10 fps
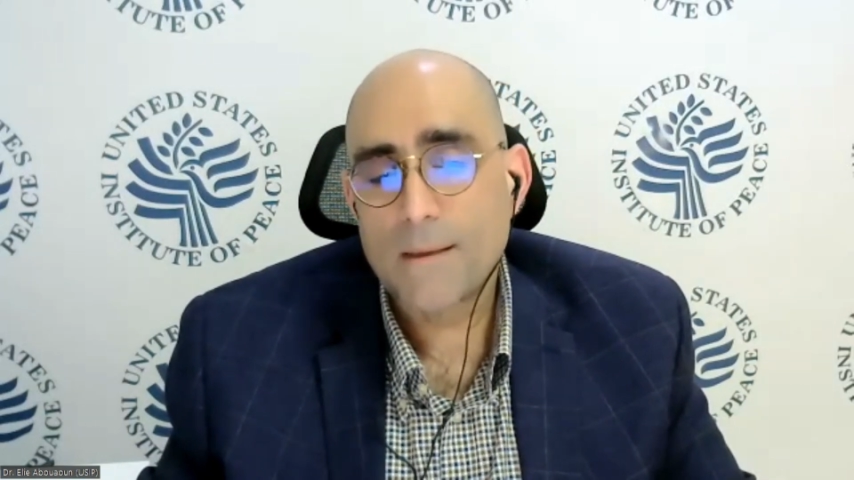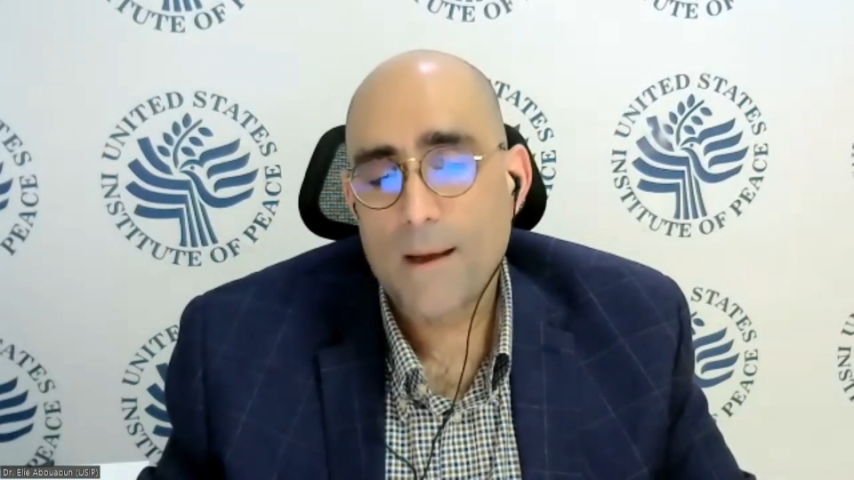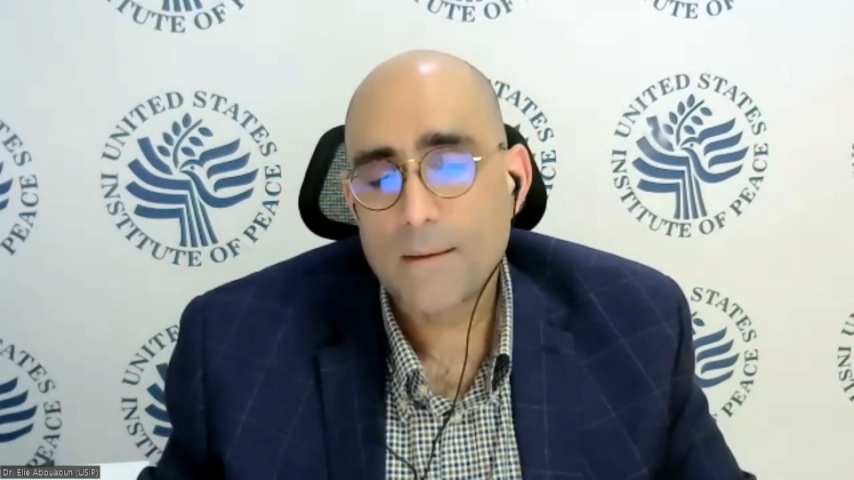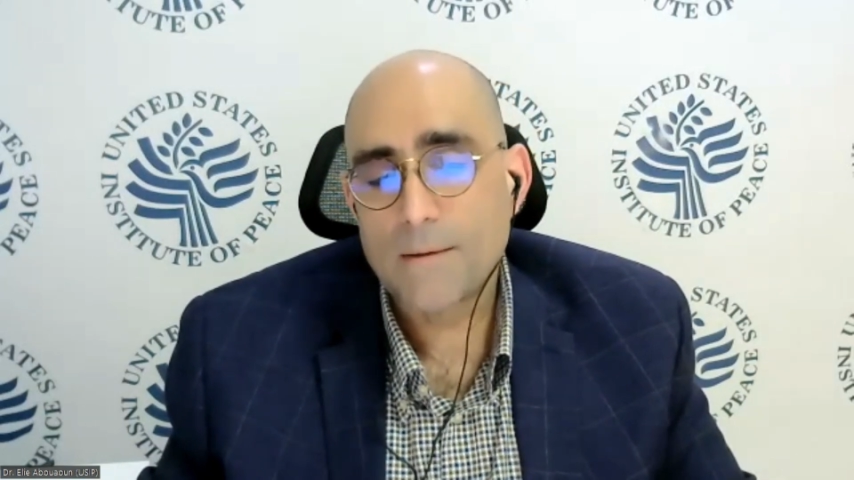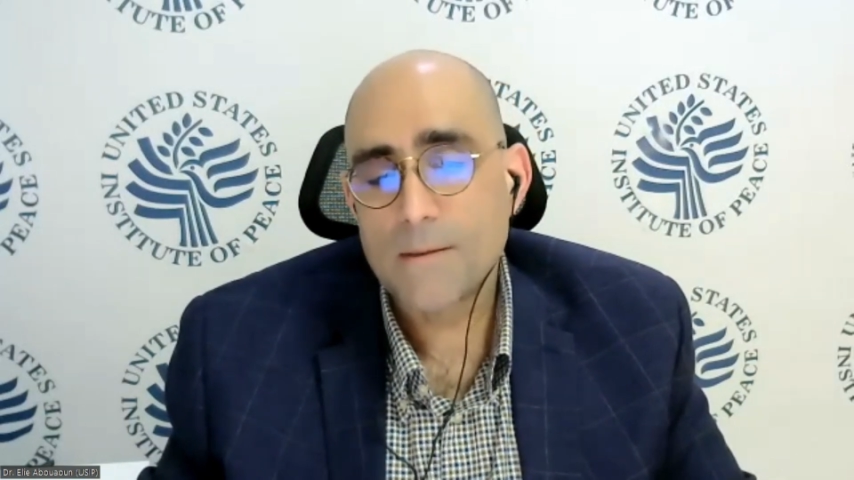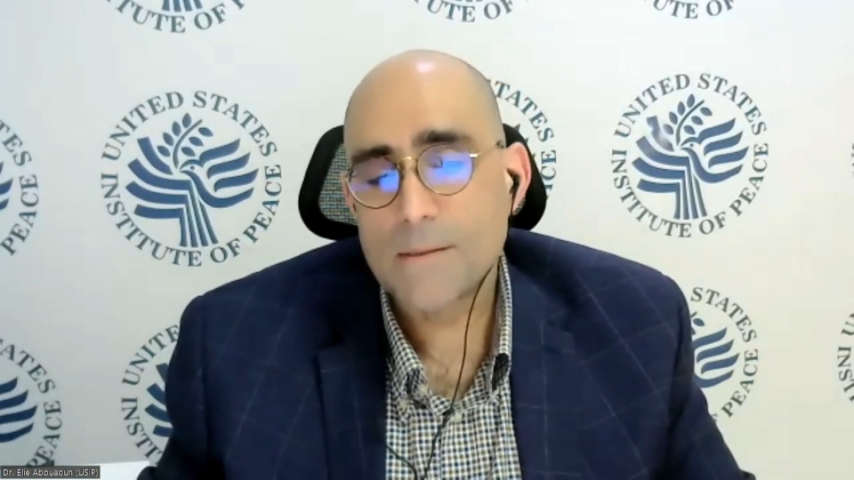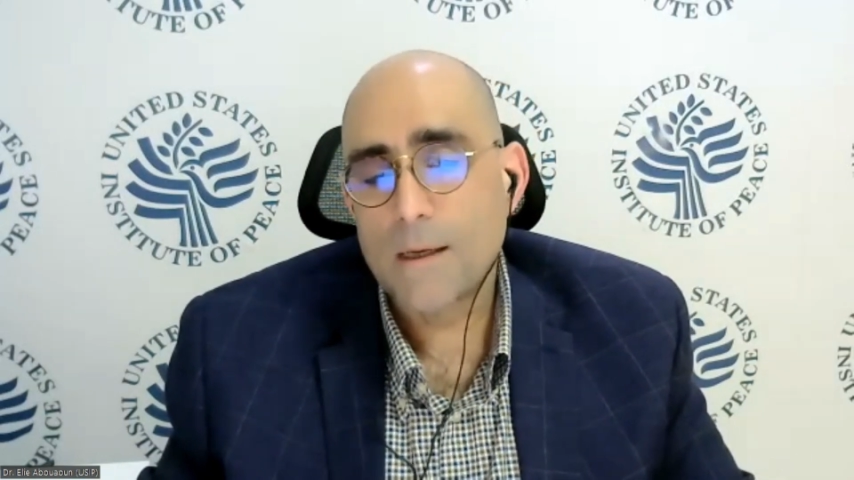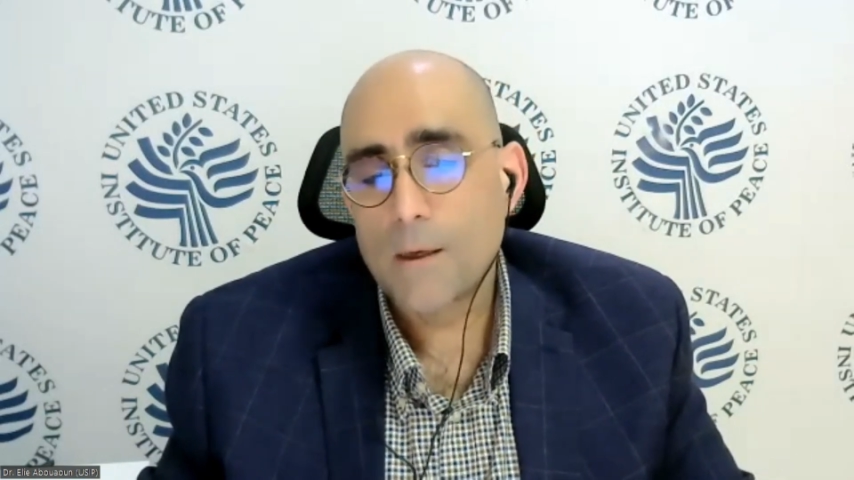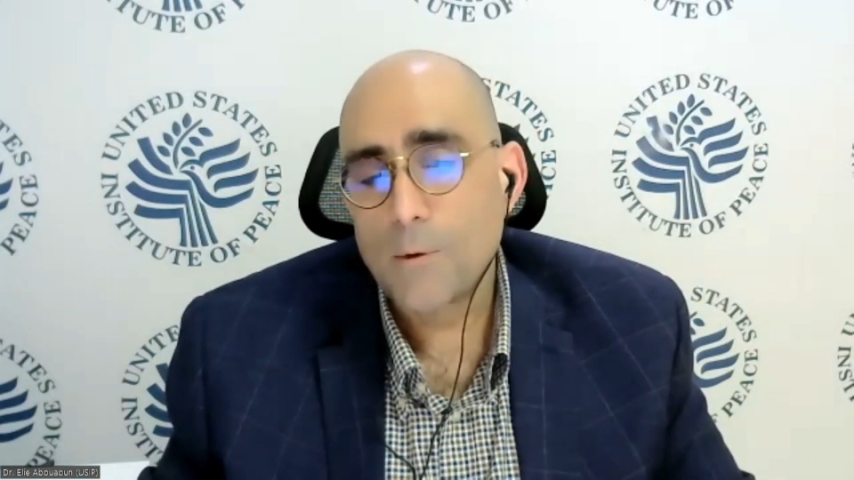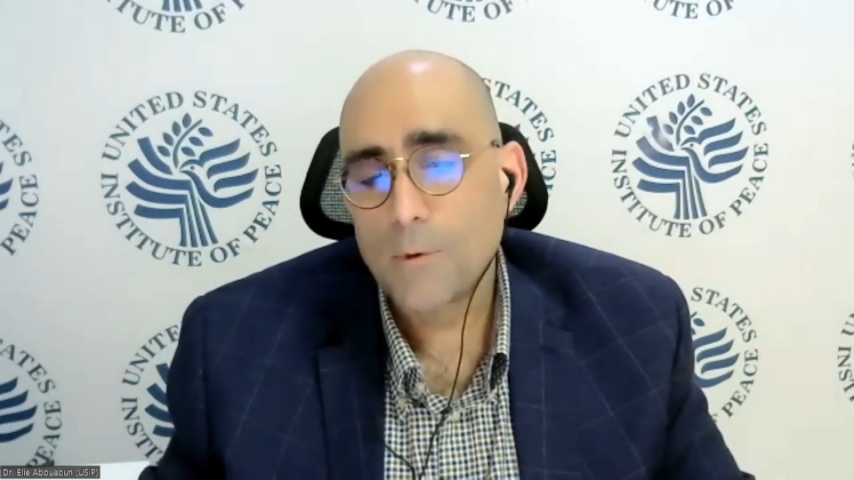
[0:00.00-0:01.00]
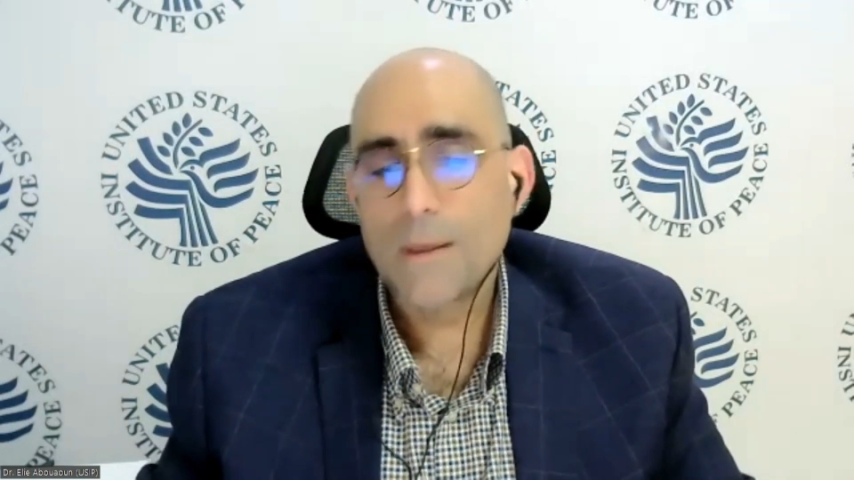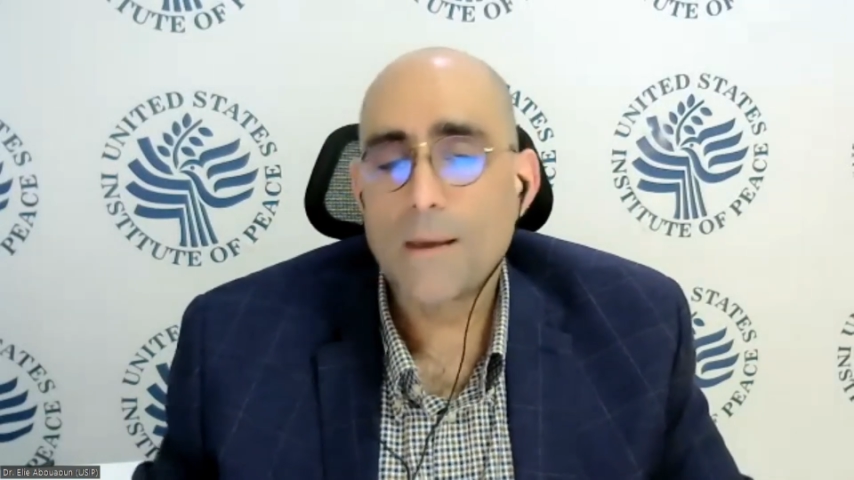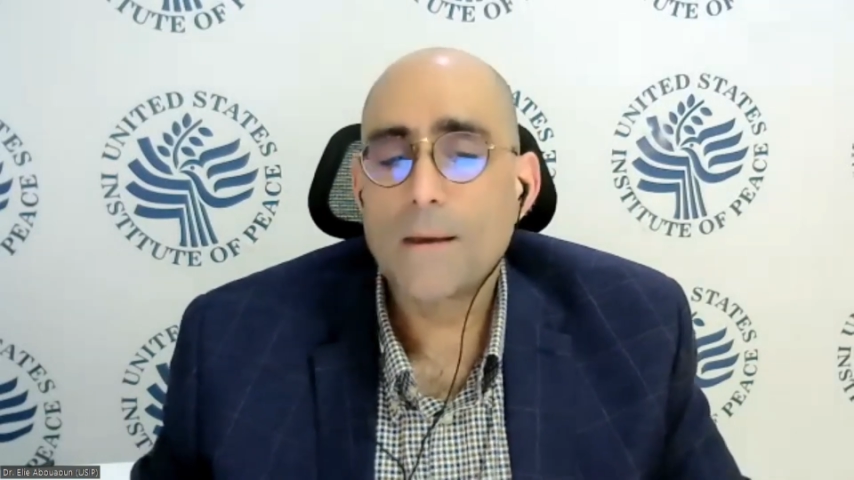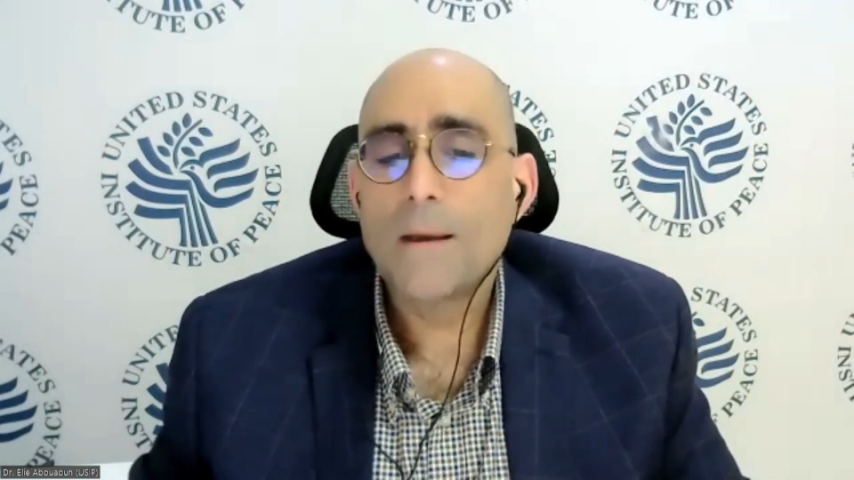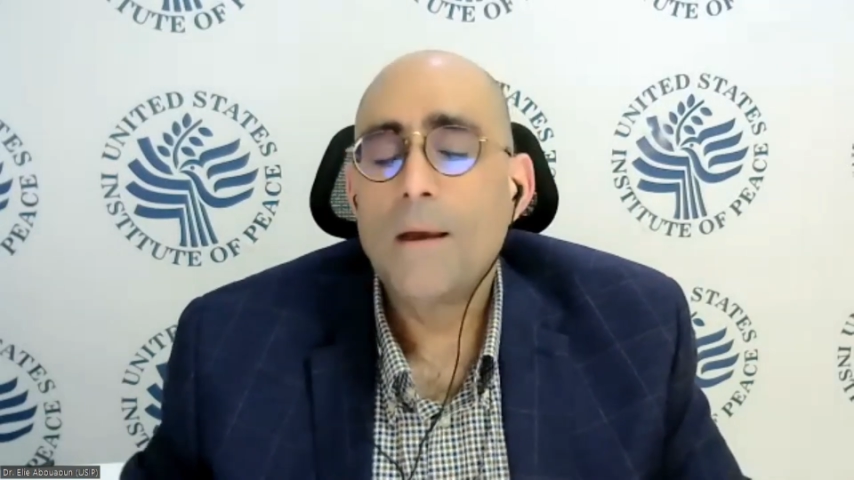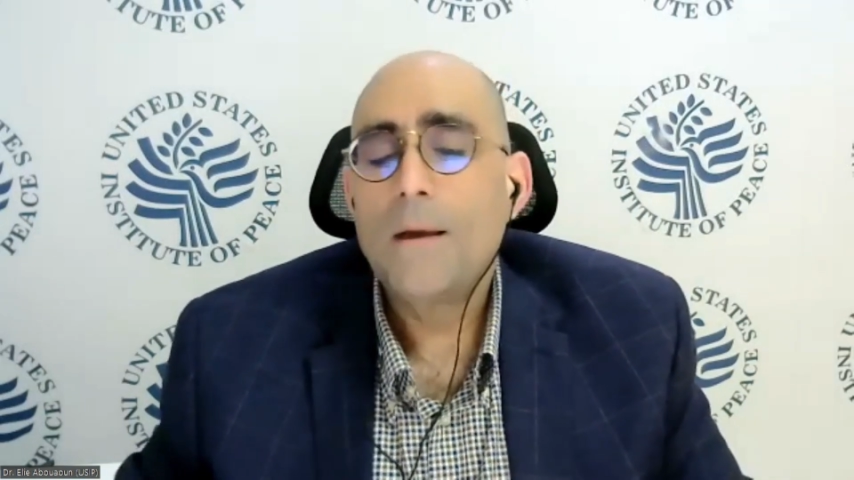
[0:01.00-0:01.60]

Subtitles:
actors, including